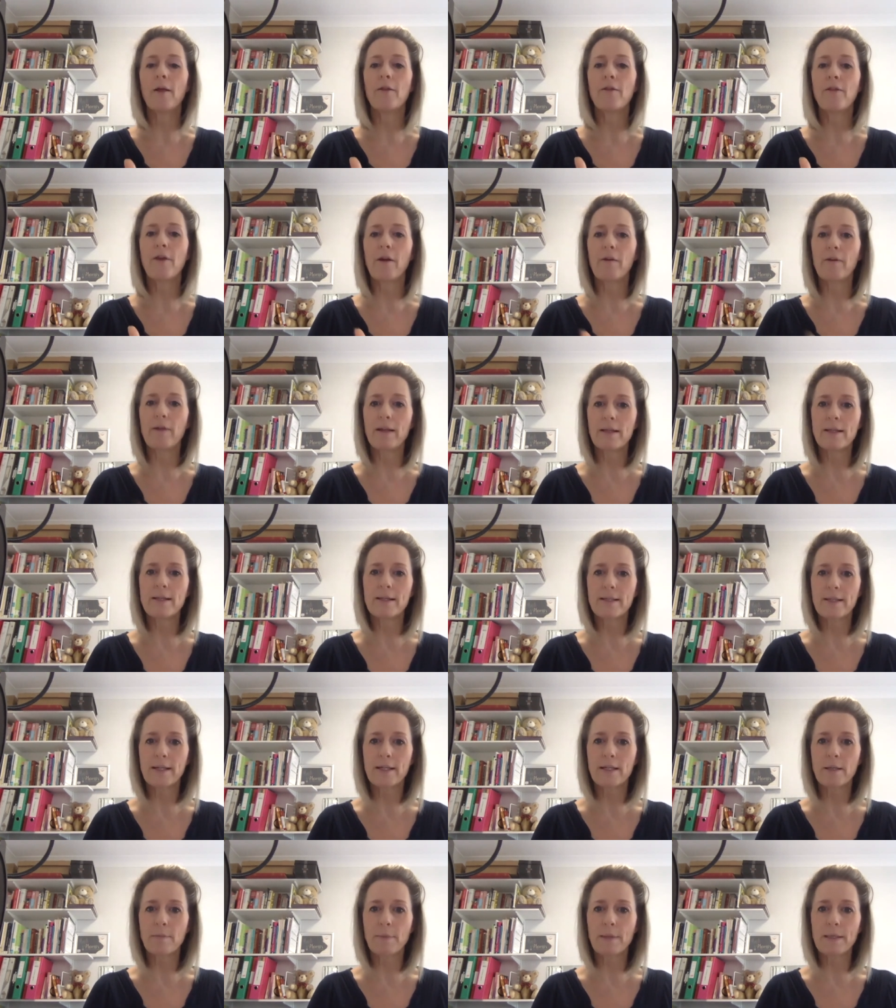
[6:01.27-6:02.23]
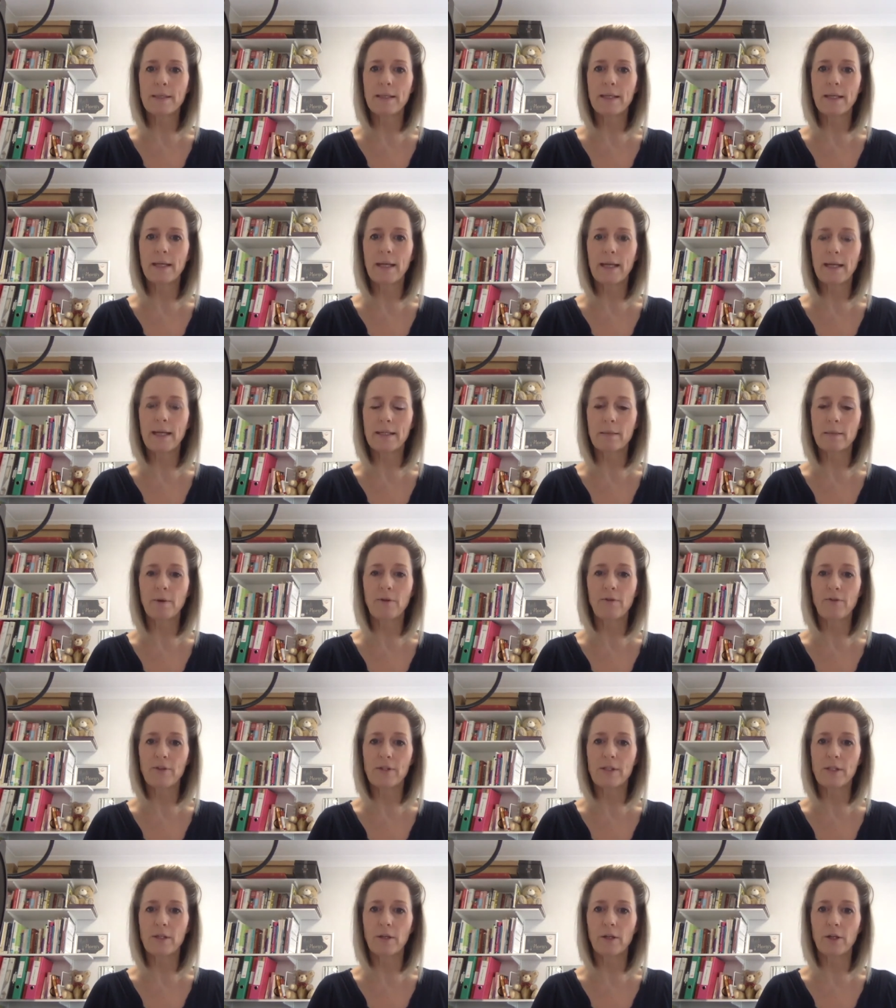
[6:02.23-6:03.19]
They're in the Study Buddy Anatomy and
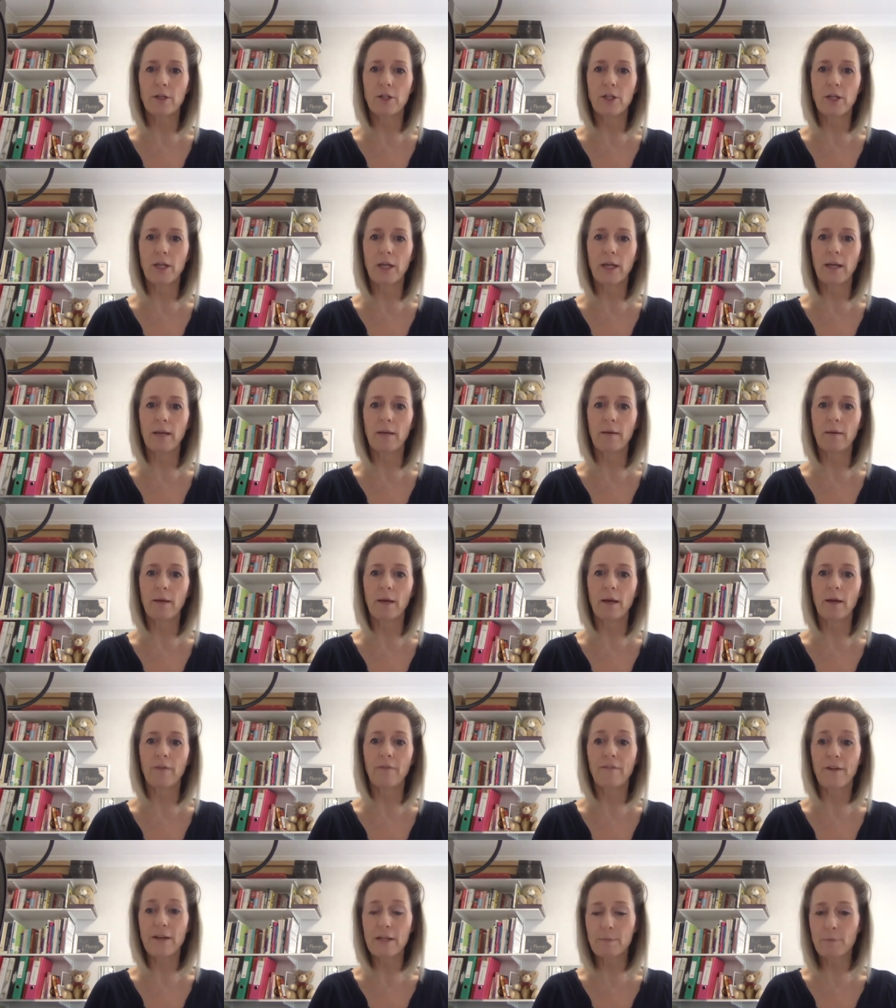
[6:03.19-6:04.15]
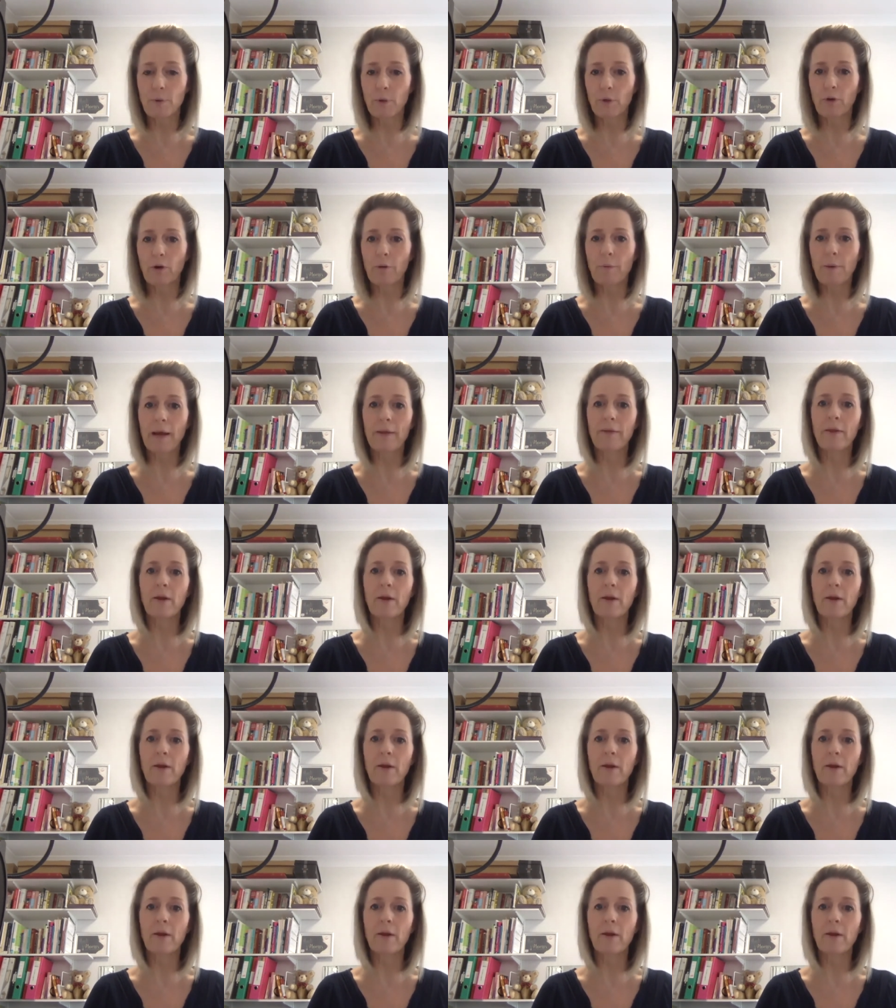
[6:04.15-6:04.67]
Physiology Facebook group, and